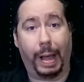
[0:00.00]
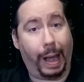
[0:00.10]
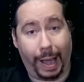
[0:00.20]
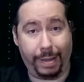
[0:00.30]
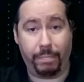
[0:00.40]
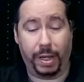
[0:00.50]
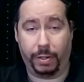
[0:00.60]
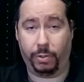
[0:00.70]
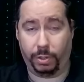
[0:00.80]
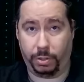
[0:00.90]
I'm
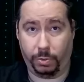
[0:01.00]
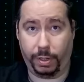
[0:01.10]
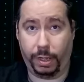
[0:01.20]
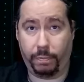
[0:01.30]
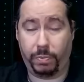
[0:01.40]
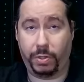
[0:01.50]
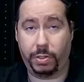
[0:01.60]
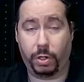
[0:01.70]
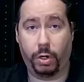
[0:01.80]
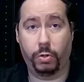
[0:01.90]
not going to do that.
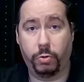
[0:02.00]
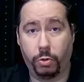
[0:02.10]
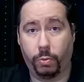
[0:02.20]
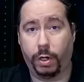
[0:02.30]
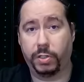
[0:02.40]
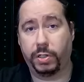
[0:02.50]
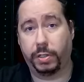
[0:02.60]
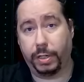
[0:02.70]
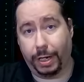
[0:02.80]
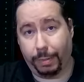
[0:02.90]
These are nuanced
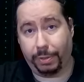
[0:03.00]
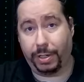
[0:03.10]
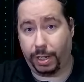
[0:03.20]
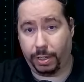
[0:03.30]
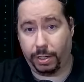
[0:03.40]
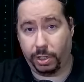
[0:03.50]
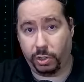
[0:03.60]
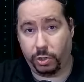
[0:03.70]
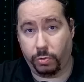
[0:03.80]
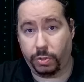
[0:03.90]
and complicated
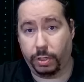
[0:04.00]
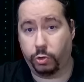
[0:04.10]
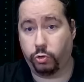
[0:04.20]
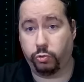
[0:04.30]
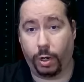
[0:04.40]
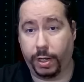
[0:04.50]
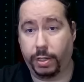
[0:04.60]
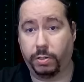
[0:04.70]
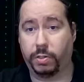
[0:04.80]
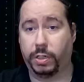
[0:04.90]
issues, and
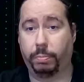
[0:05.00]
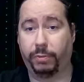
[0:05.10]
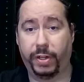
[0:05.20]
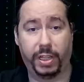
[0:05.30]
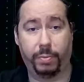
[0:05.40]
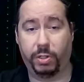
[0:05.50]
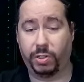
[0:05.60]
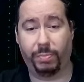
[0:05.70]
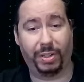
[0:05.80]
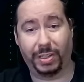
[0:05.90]
trying to simplify them into
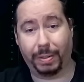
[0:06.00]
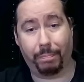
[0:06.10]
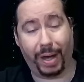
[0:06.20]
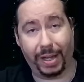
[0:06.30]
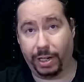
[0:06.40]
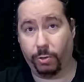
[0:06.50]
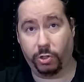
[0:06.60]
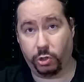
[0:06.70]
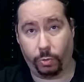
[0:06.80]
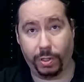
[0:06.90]
something that's a binary
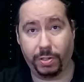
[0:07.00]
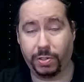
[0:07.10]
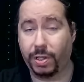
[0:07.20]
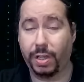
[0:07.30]
choice